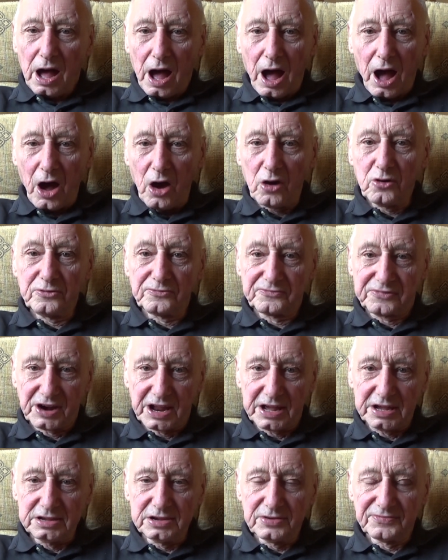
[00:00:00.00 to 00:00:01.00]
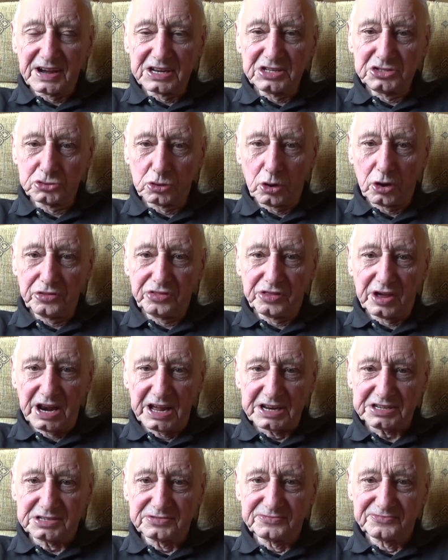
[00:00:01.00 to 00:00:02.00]
hopefully you've enjoyed the
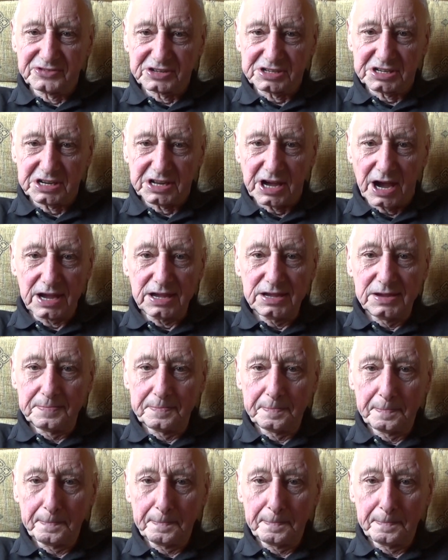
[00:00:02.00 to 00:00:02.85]
lesson for today.